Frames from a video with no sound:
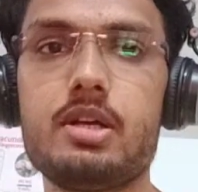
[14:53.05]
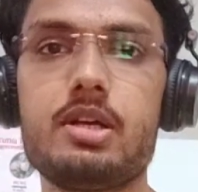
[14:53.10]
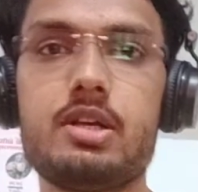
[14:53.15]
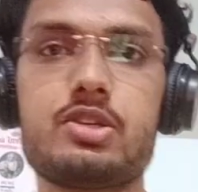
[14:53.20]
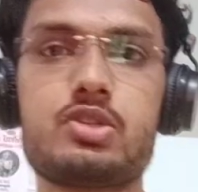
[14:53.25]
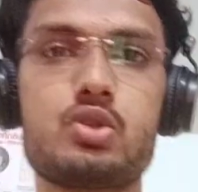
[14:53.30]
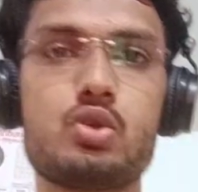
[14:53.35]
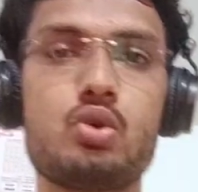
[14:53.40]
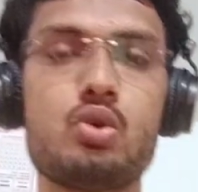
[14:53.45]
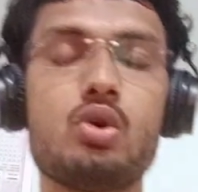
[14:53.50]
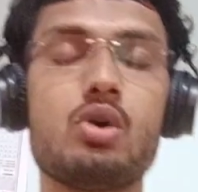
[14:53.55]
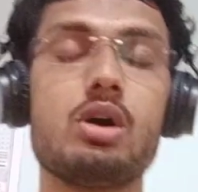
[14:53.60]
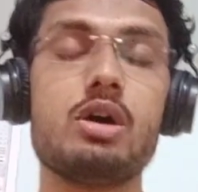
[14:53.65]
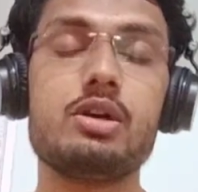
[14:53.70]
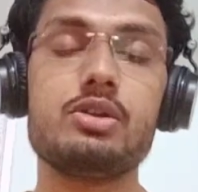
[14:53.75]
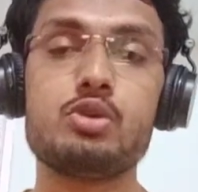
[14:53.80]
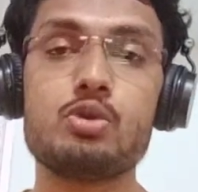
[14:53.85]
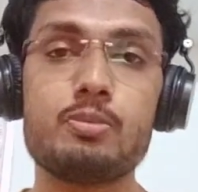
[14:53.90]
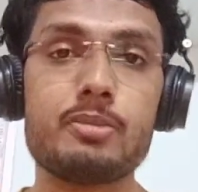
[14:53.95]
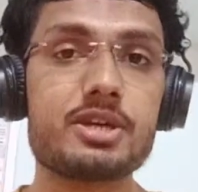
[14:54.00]
So
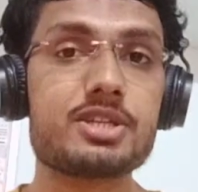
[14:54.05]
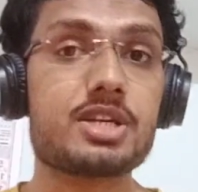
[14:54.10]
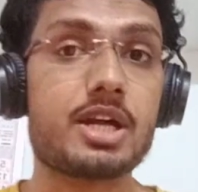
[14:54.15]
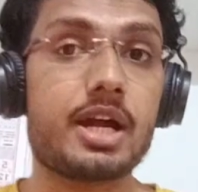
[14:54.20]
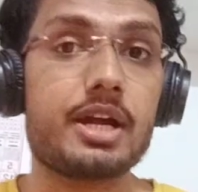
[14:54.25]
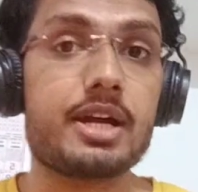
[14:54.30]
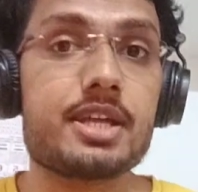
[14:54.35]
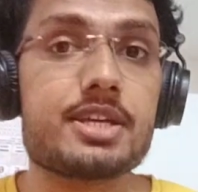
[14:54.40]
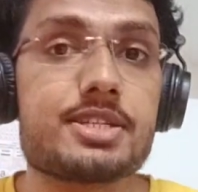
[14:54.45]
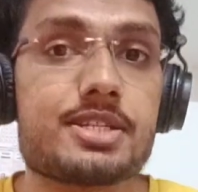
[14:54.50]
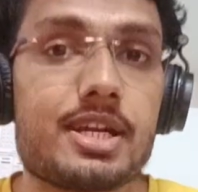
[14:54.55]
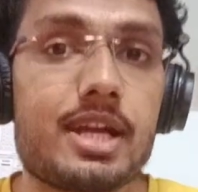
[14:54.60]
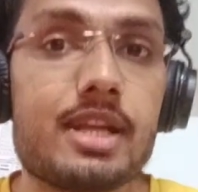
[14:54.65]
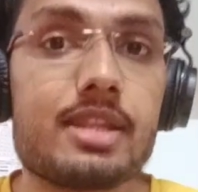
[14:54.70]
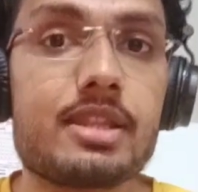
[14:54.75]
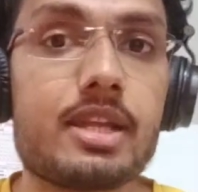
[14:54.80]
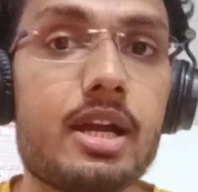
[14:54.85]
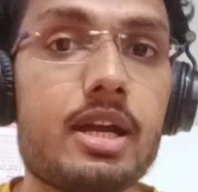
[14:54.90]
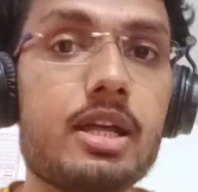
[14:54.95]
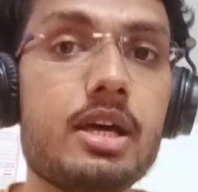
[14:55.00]
you must
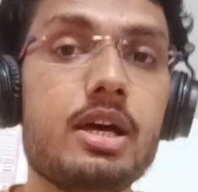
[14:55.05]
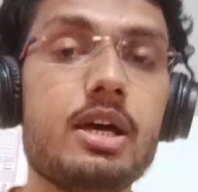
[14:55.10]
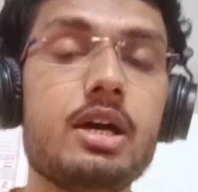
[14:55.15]
understand that